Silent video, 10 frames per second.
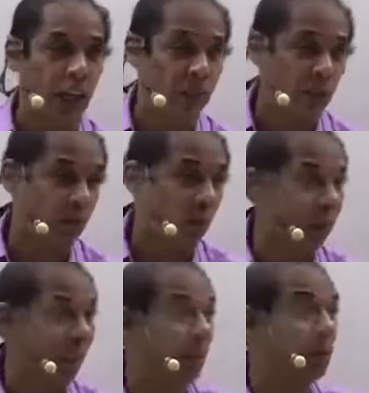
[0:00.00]
on from
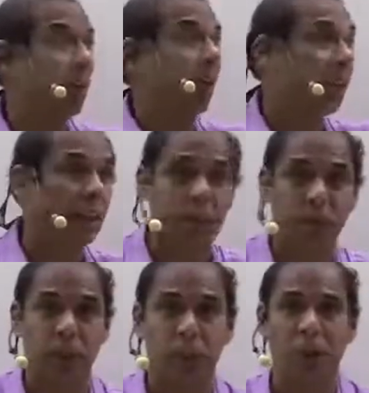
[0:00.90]
one time to another
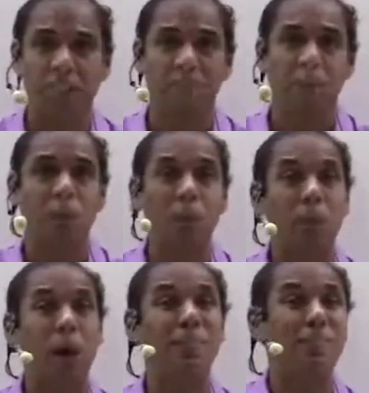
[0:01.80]
time in the past,
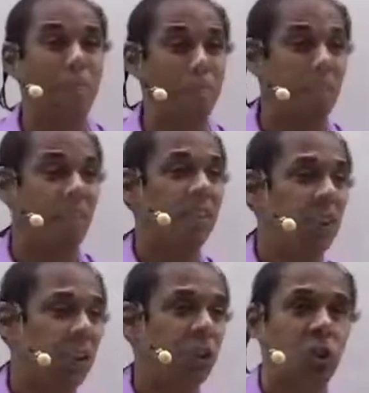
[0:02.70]
past
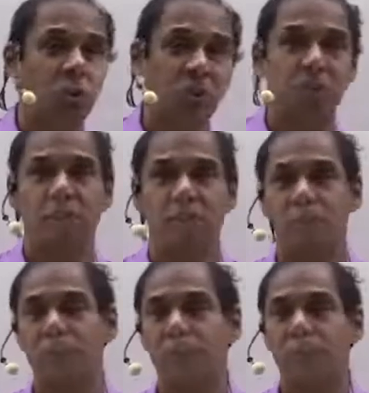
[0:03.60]
perfect continuous
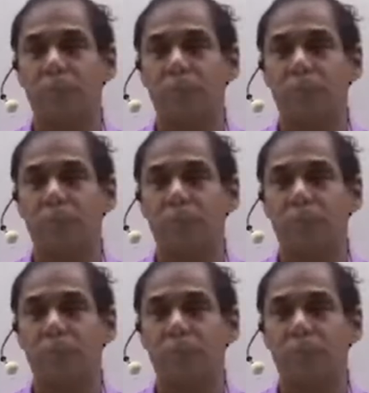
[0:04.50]
tense.